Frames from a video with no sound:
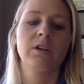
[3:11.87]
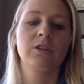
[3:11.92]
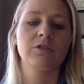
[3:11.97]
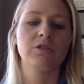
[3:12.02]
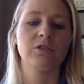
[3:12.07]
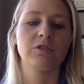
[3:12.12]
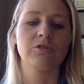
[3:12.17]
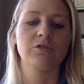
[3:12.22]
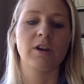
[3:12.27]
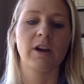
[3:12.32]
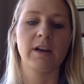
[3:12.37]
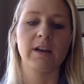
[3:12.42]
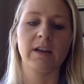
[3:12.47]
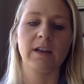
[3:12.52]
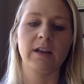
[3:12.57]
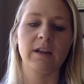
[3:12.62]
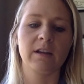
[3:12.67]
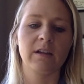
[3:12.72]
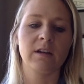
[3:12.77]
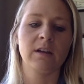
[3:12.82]
just try to
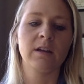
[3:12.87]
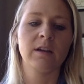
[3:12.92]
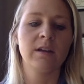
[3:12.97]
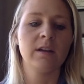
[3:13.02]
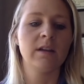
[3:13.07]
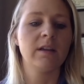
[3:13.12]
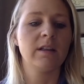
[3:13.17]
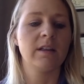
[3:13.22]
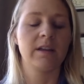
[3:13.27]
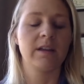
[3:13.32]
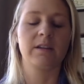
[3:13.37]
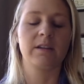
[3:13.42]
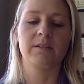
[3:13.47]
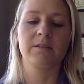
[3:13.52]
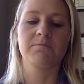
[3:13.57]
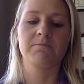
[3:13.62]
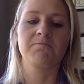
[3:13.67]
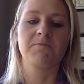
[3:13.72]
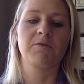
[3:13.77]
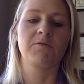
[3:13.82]
get
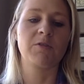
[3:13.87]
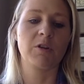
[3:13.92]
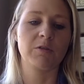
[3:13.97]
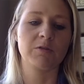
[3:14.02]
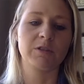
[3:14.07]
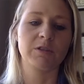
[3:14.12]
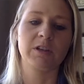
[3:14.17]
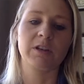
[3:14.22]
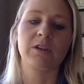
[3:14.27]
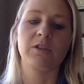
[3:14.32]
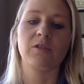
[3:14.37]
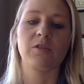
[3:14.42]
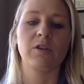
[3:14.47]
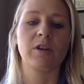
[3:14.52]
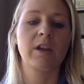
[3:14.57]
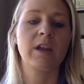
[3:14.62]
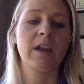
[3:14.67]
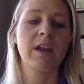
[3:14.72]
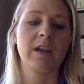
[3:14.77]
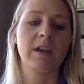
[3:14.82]
frozen or
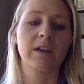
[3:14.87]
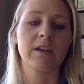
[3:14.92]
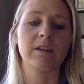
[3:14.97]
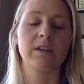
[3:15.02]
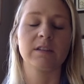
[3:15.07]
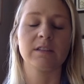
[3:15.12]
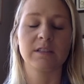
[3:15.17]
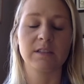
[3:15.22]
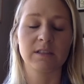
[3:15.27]
canned